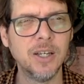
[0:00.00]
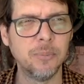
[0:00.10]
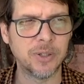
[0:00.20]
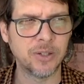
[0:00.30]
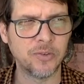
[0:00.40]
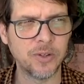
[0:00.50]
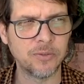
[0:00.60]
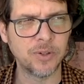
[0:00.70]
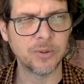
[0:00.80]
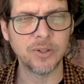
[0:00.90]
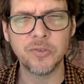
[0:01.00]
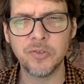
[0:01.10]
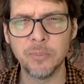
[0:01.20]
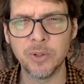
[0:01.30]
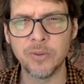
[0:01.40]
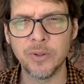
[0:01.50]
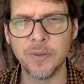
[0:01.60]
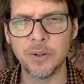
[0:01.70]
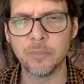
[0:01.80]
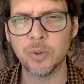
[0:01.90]
because they're very similar in
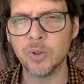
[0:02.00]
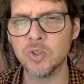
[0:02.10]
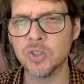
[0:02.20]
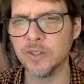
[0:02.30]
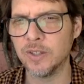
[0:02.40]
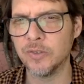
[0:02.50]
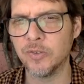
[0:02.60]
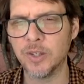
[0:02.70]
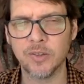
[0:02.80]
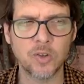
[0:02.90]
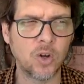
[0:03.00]
their approach to these things,